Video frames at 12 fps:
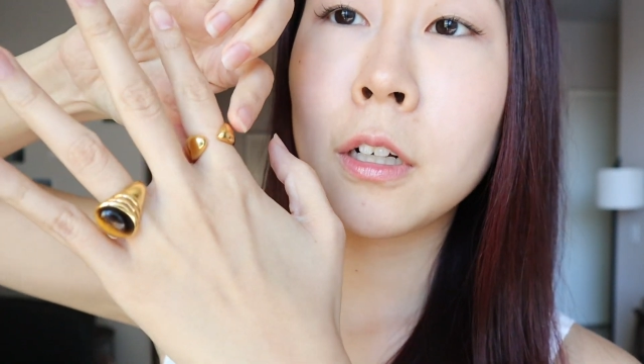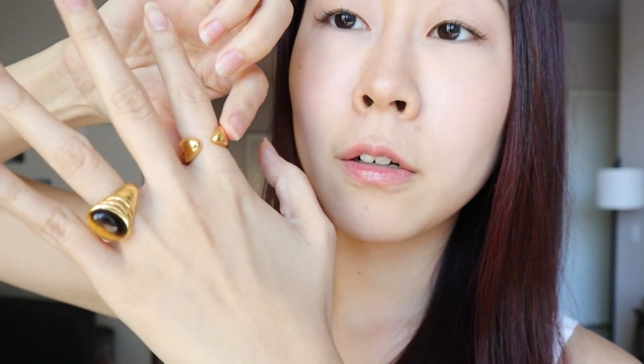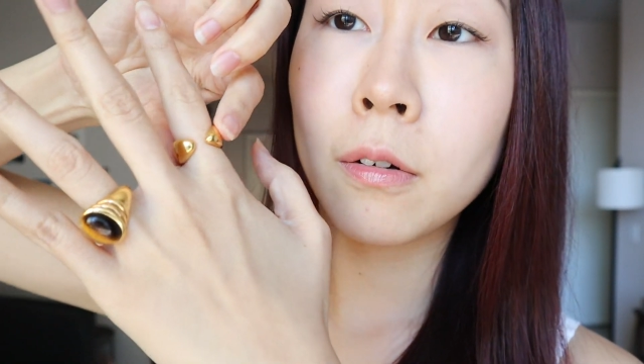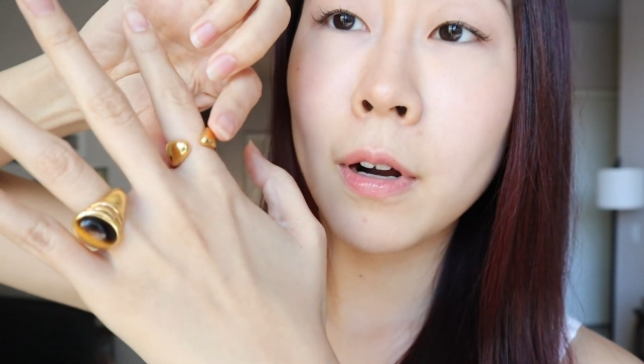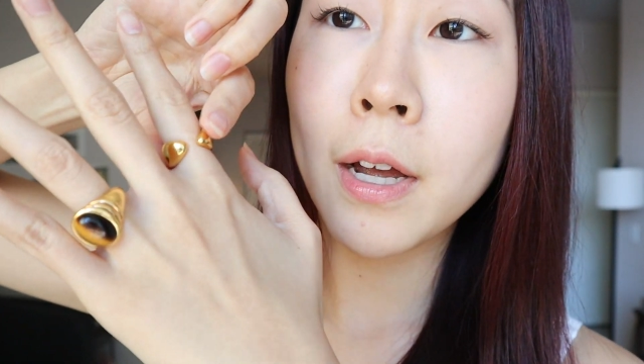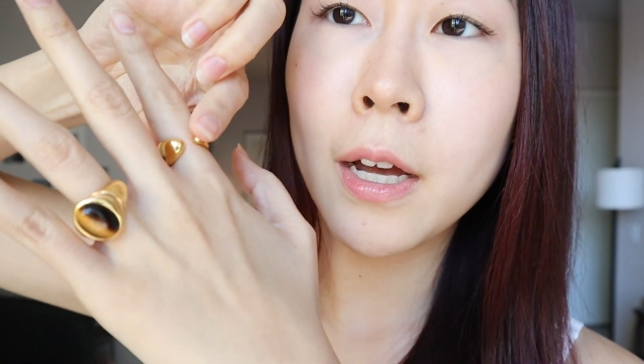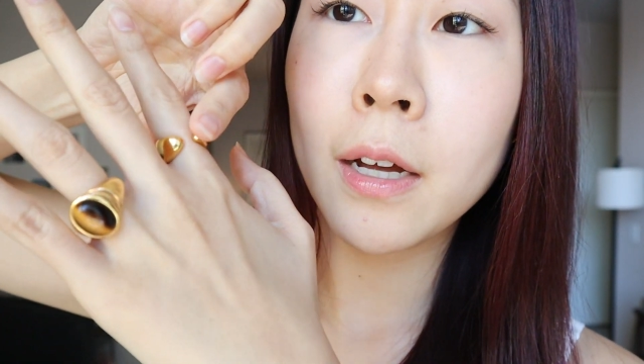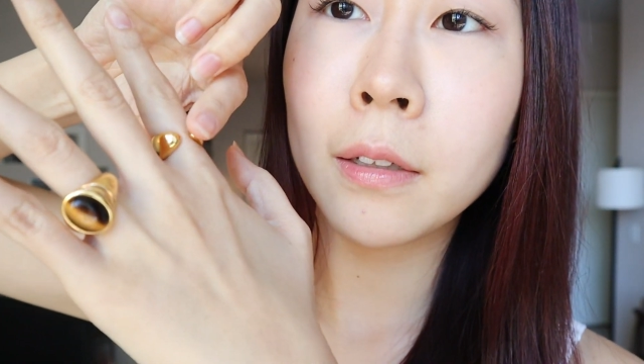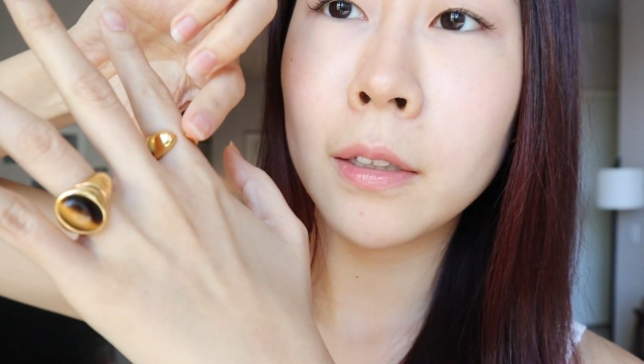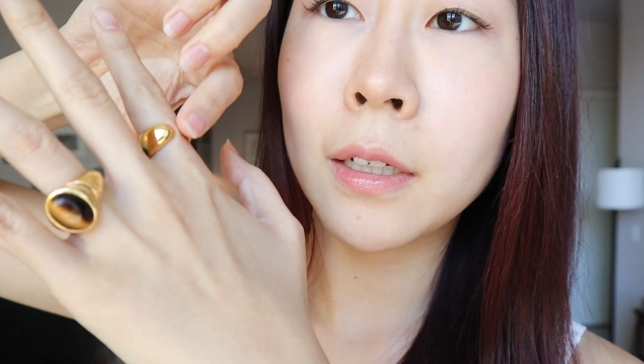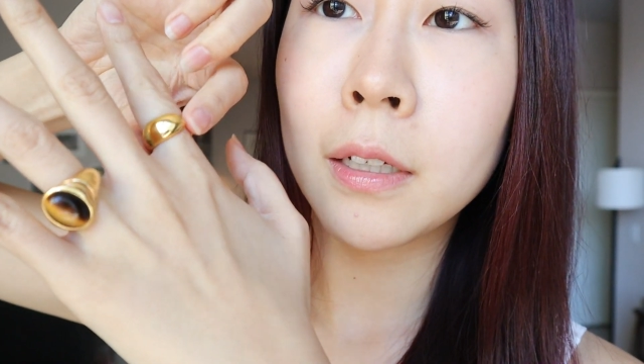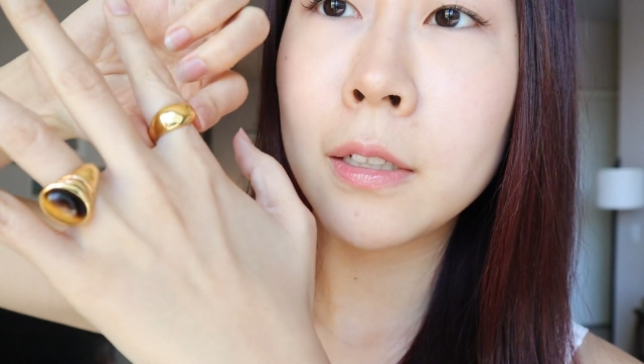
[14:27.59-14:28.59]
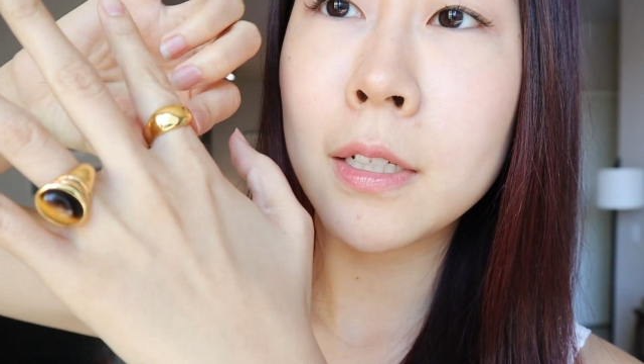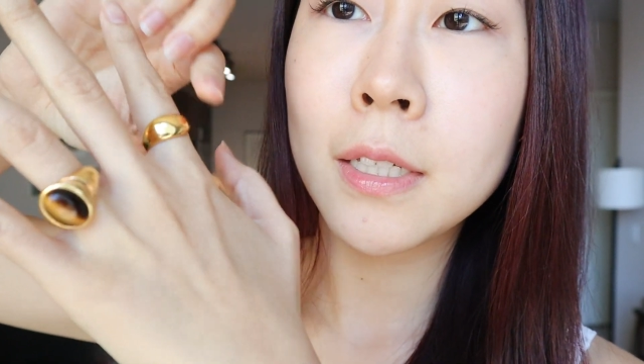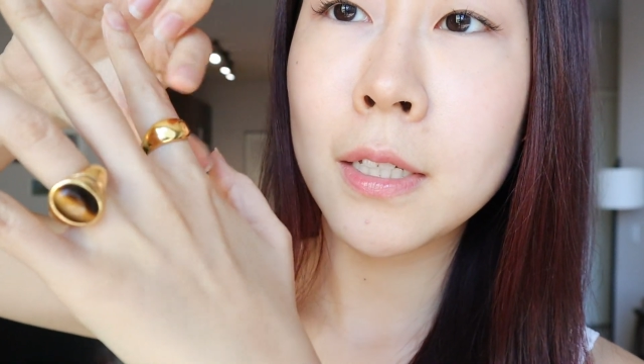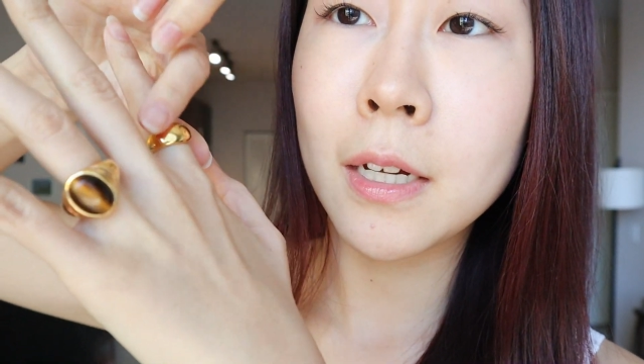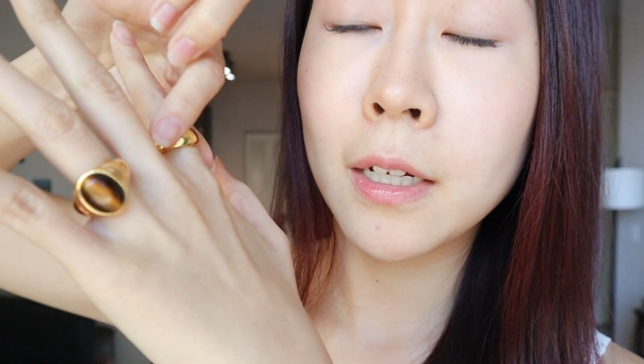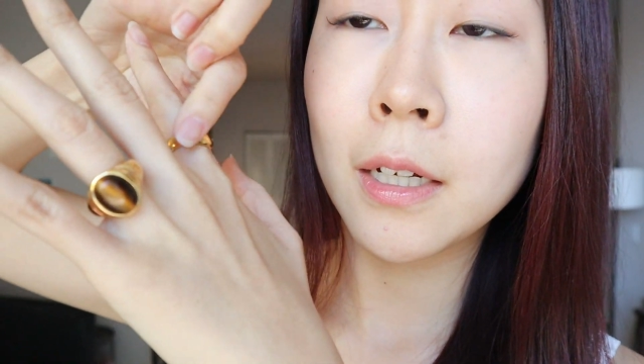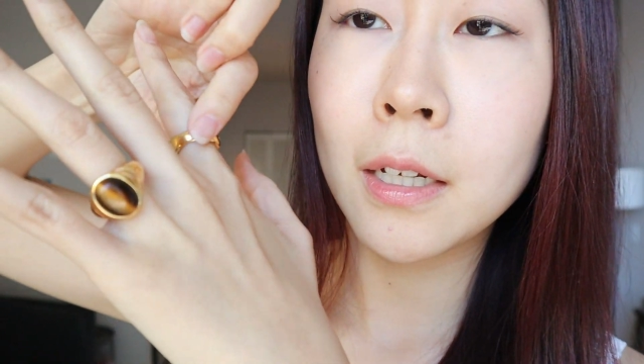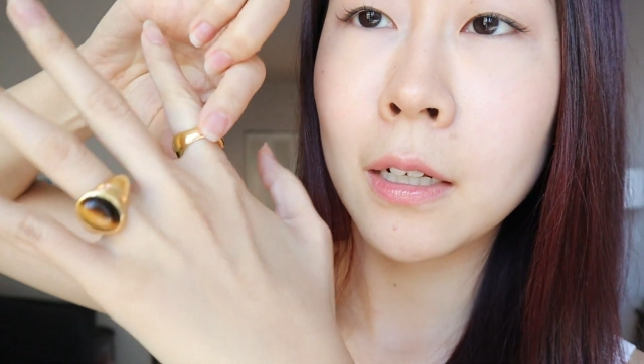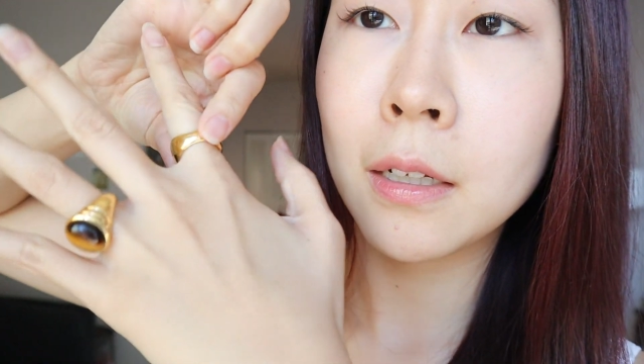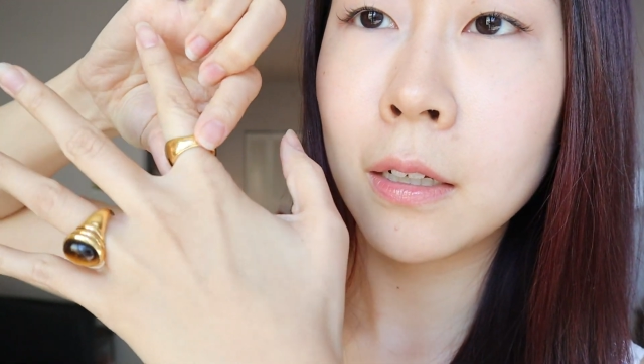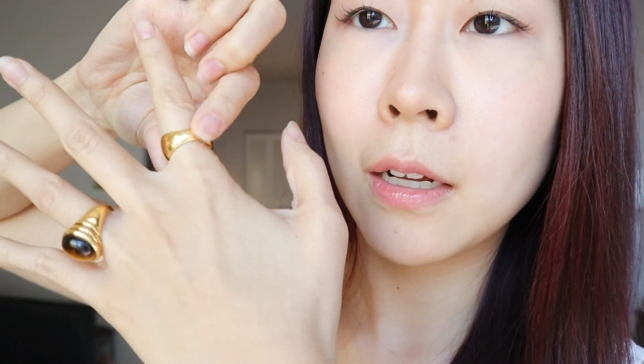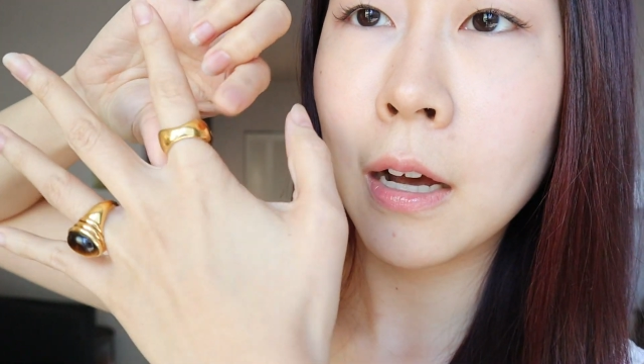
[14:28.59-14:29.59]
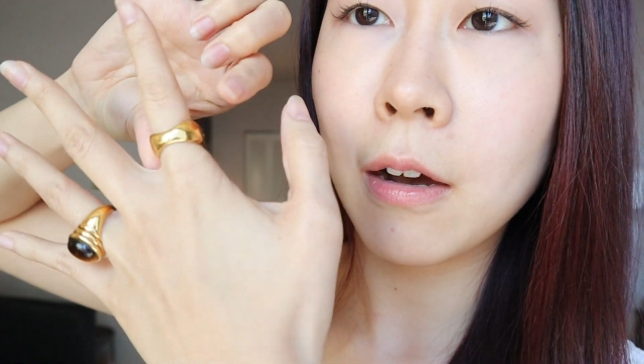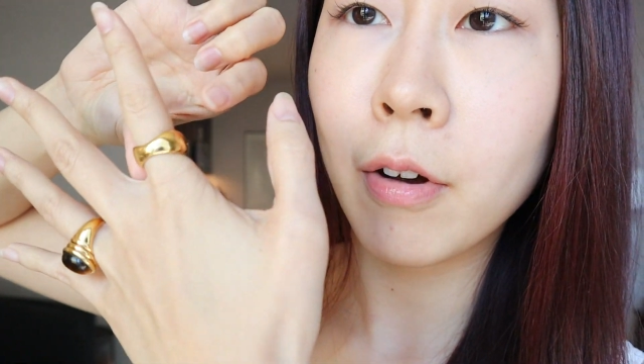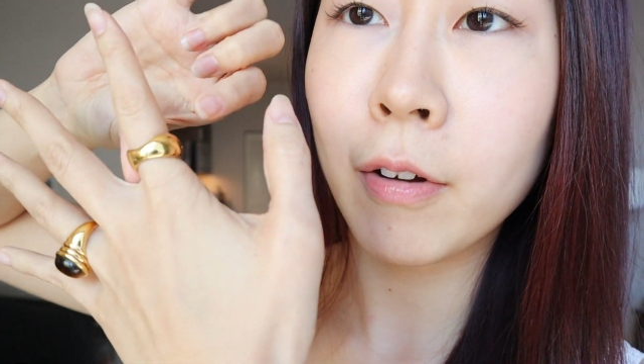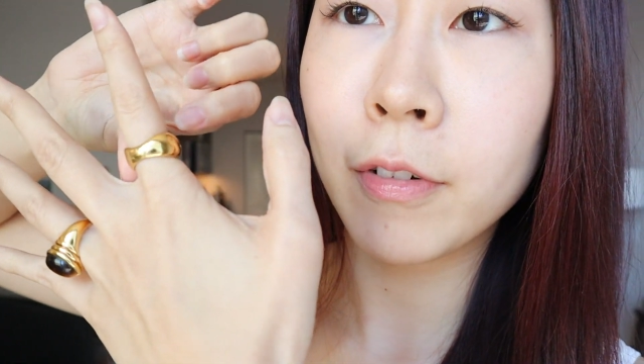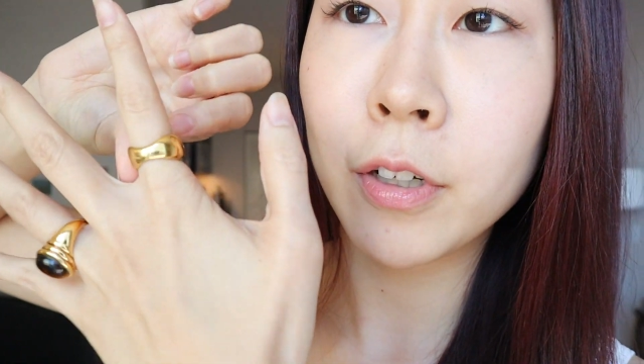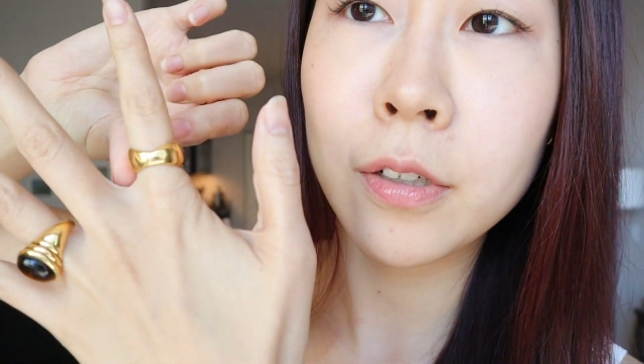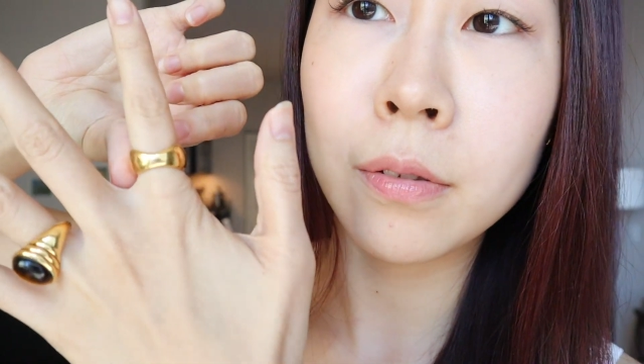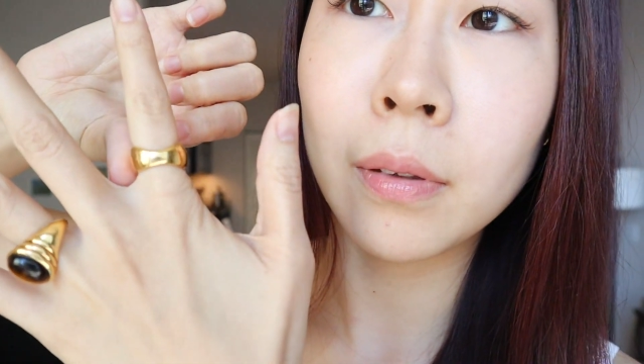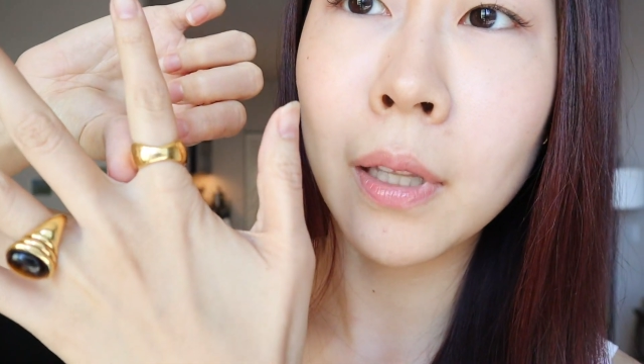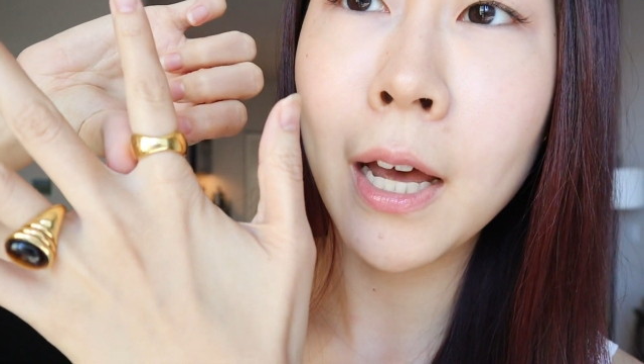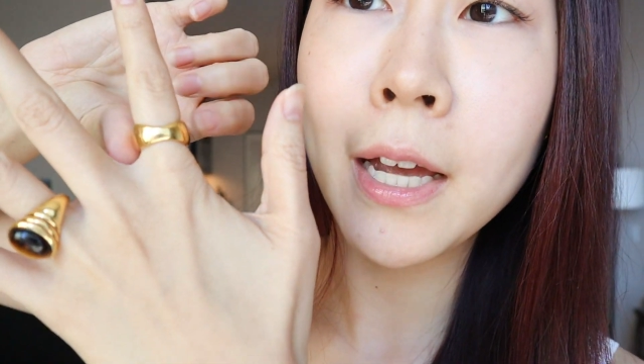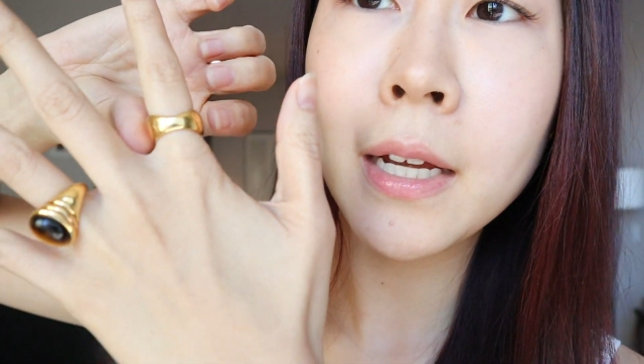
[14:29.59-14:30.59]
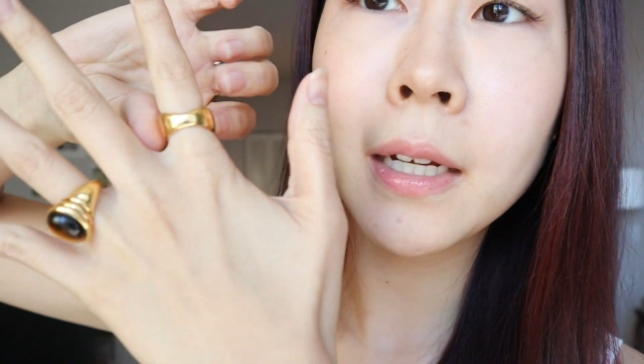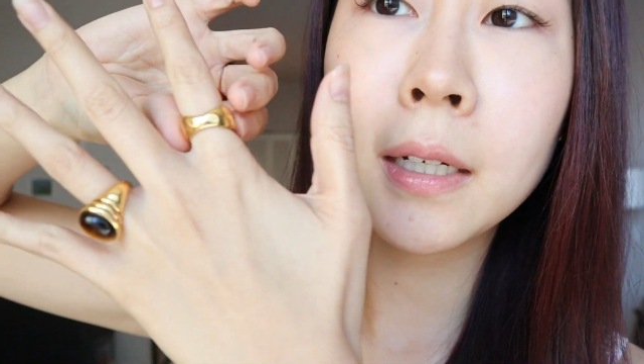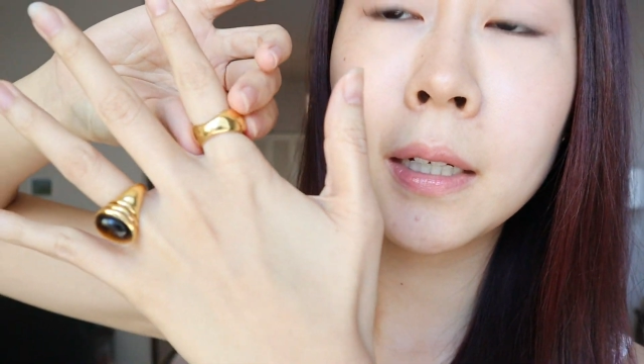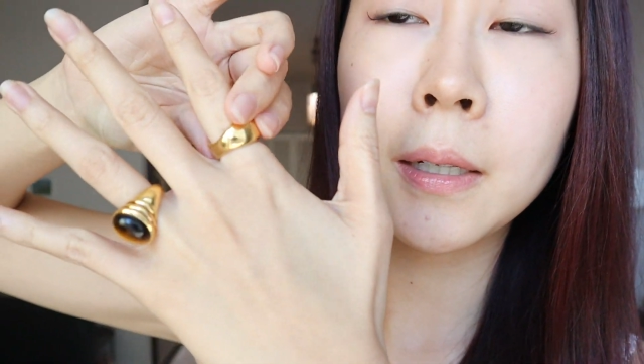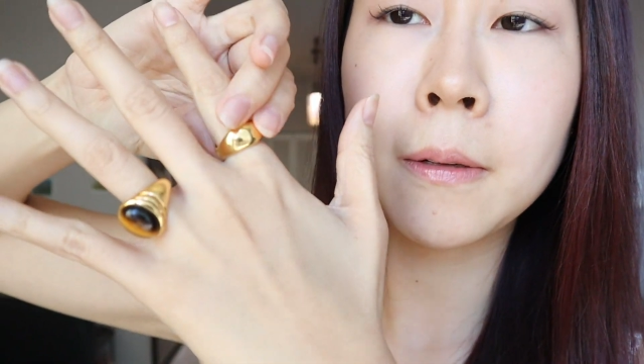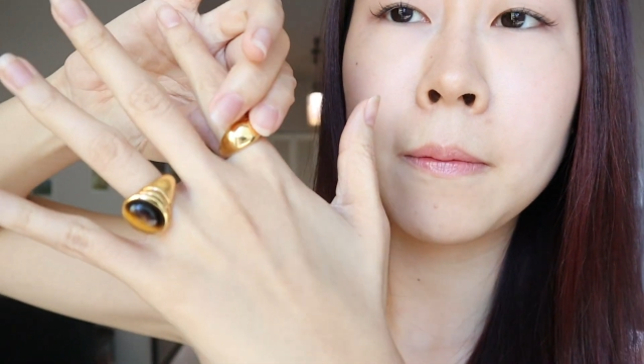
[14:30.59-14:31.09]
it around and stack it however you like.